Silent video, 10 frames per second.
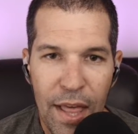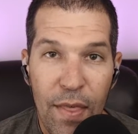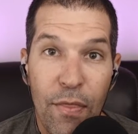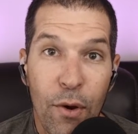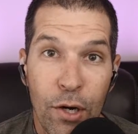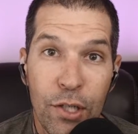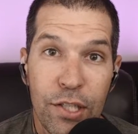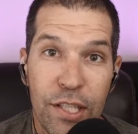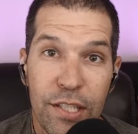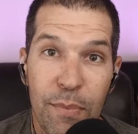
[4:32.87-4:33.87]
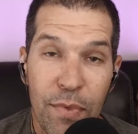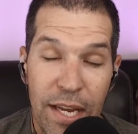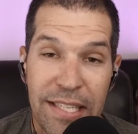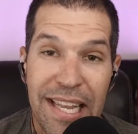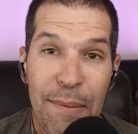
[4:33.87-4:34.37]
that there are just some
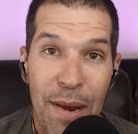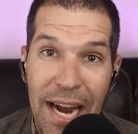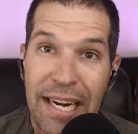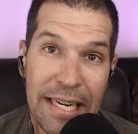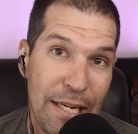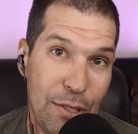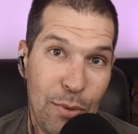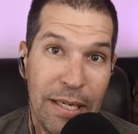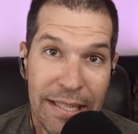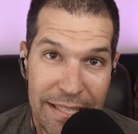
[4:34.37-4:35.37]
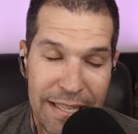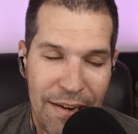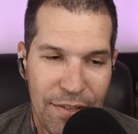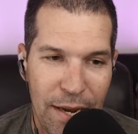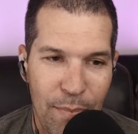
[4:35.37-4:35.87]
things that I'm not going to get to in this
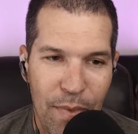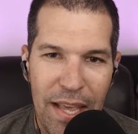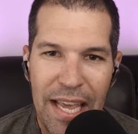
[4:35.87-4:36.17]
lifetime.